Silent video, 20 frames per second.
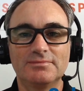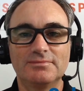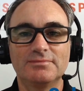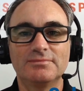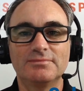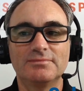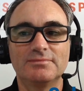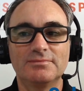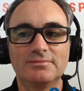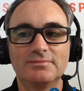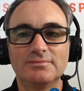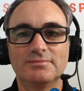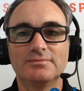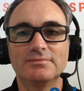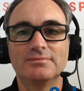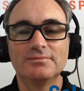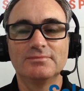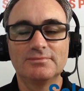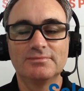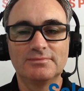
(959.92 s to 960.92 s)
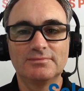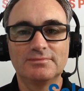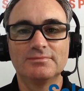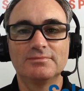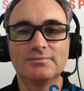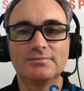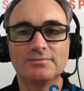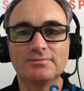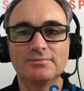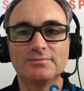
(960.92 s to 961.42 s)

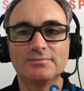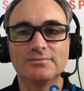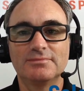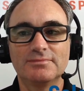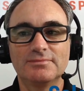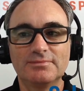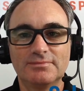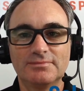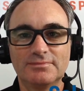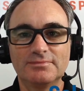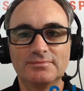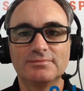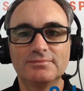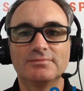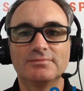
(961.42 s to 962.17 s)
This person isn't speaking.